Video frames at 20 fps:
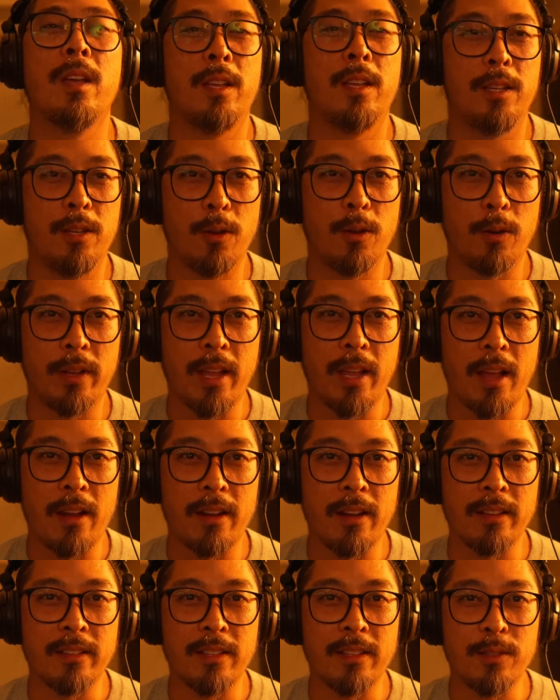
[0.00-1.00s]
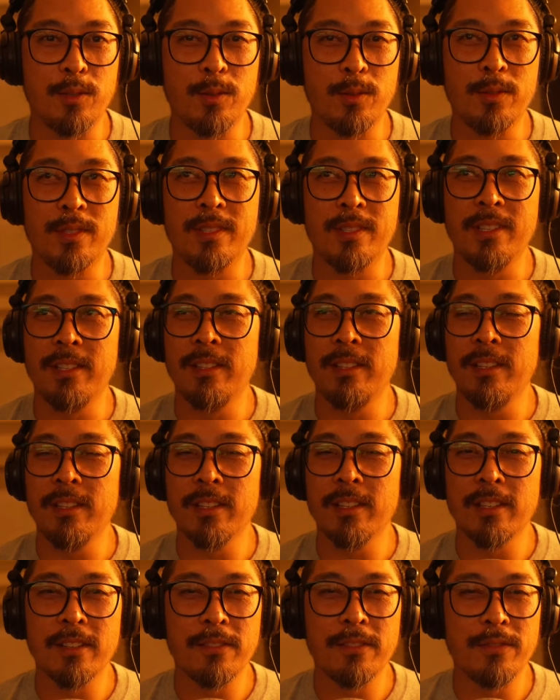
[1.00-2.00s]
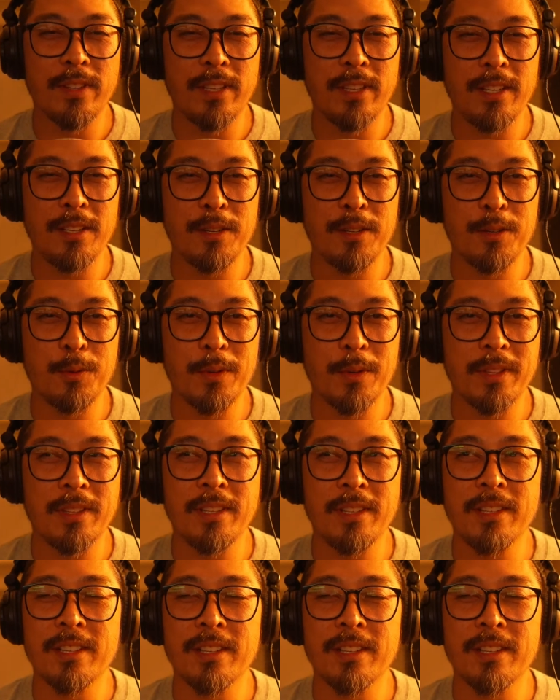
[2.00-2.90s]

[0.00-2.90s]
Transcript: Yo, Garrett, did you see the video with the